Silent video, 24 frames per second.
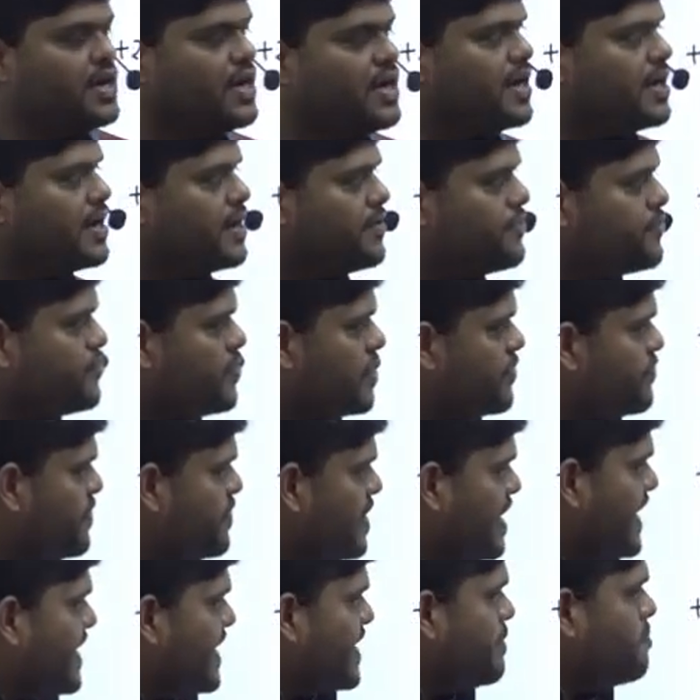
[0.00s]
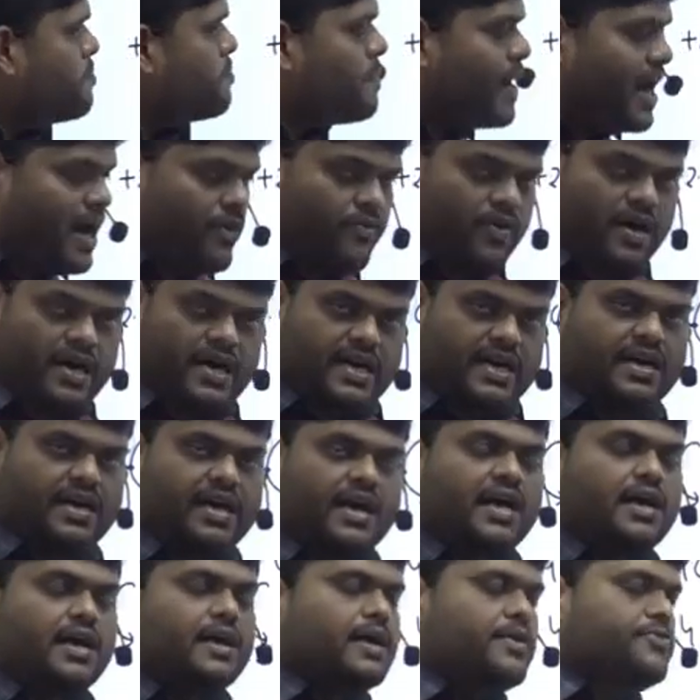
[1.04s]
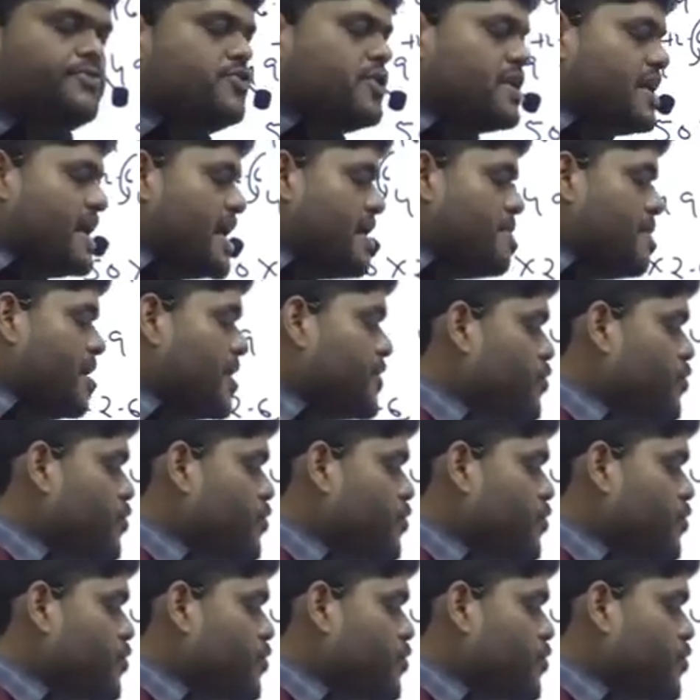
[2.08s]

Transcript: If you are feeling empowered, if you are able to